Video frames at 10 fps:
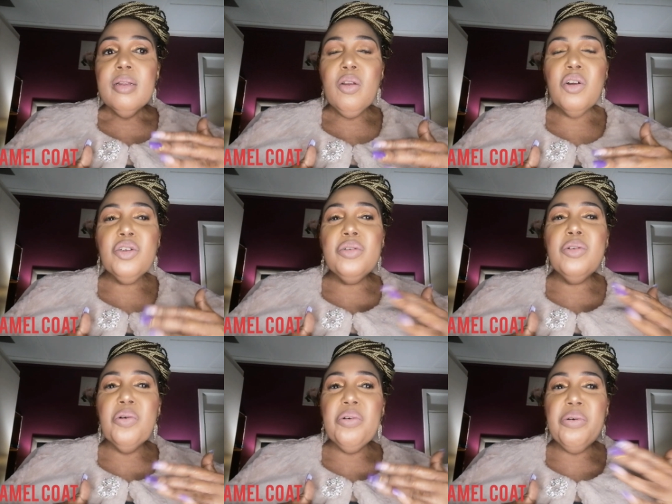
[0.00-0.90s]
not
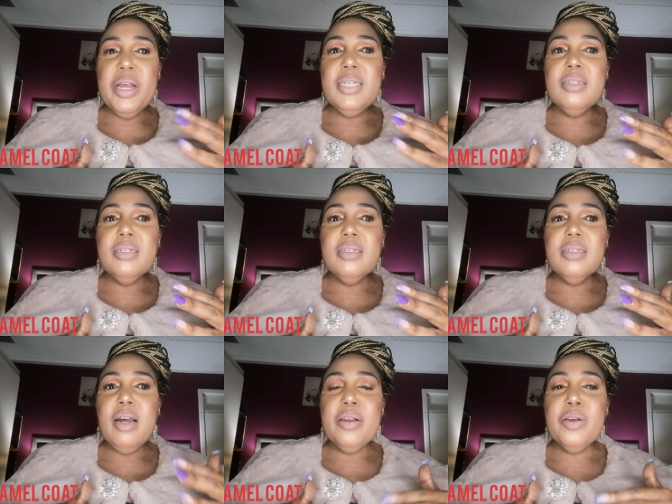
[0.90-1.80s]
your grays
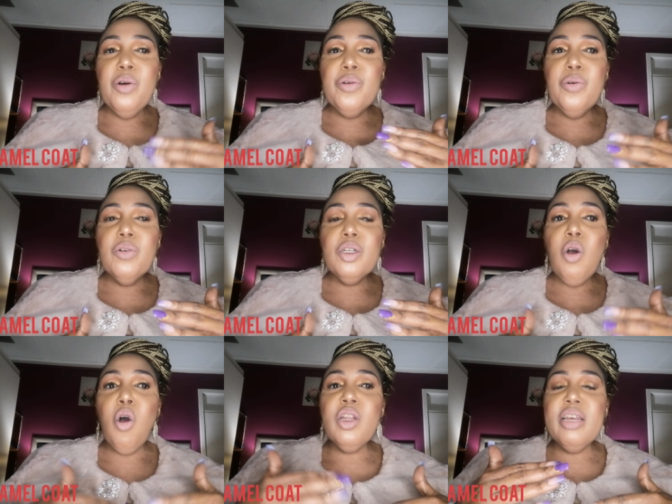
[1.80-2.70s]
necessarily, your nude,
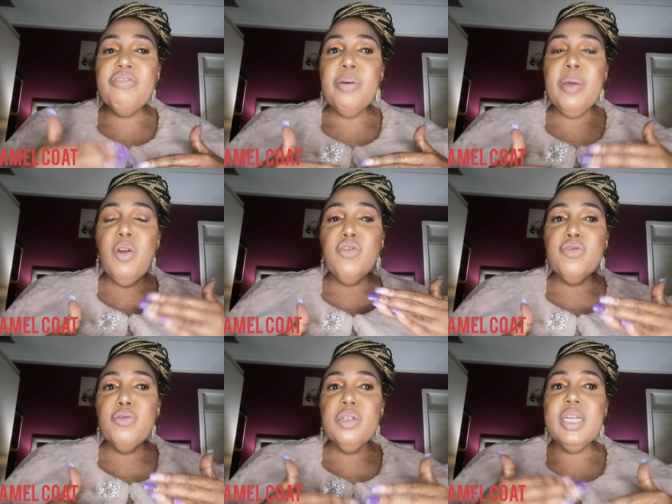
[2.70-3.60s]
all the female of
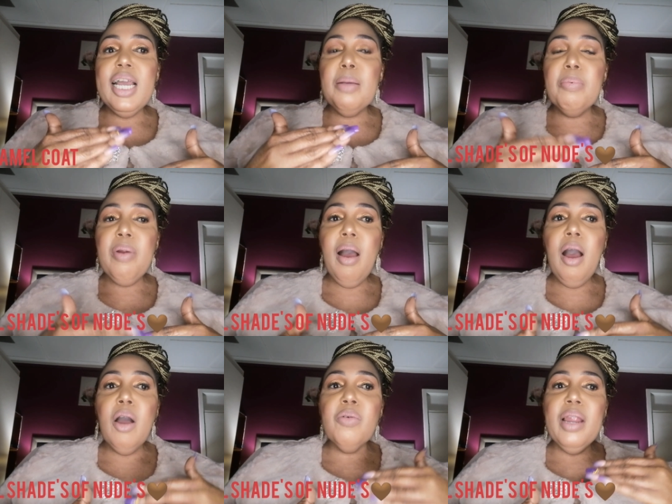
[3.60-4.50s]
nude, like
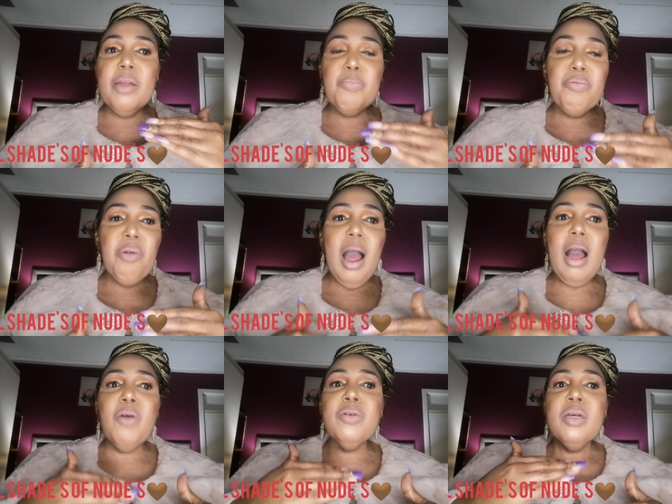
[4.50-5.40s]
brown, light
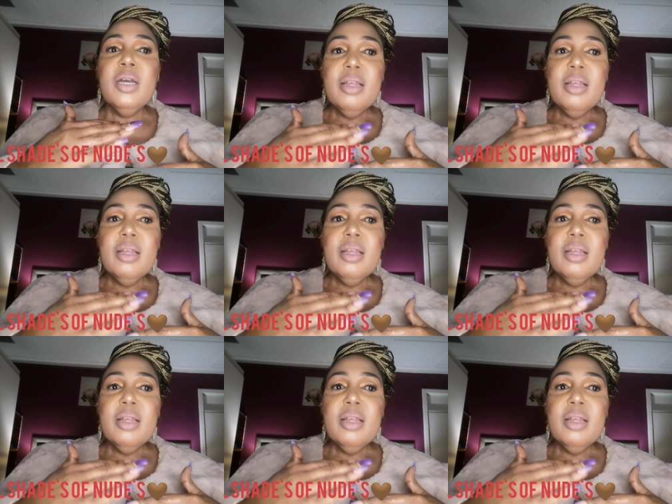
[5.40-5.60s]
brown,